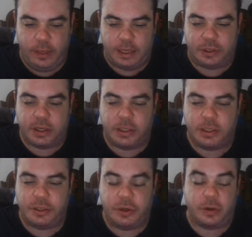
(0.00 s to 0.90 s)
And
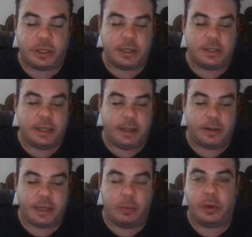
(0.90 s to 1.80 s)
Justin Trudeau is going to sit there
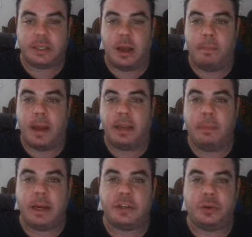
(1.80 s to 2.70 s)
and say, well, he's got many,
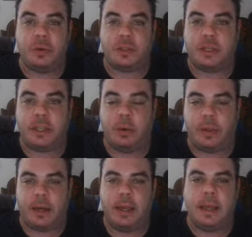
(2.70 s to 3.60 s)
many tools to deal
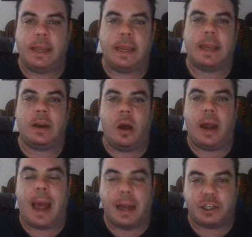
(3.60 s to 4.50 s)
with it. He
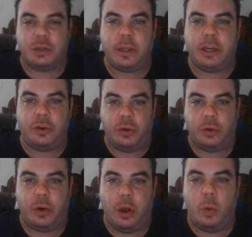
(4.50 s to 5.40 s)
cannot actually
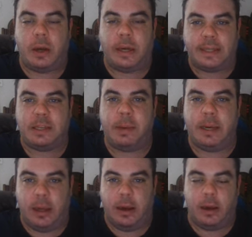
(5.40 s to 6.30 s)
do what needs to be
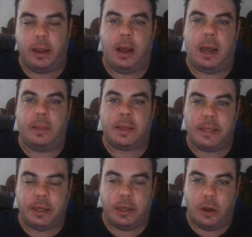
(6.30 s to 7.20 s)
done unless
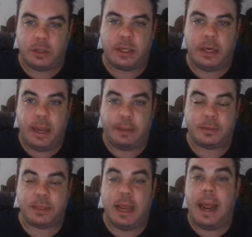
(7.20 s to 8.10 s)
he knows the
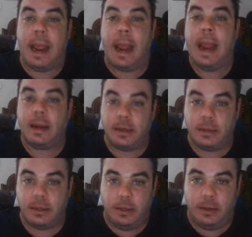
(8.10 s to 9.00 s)
names and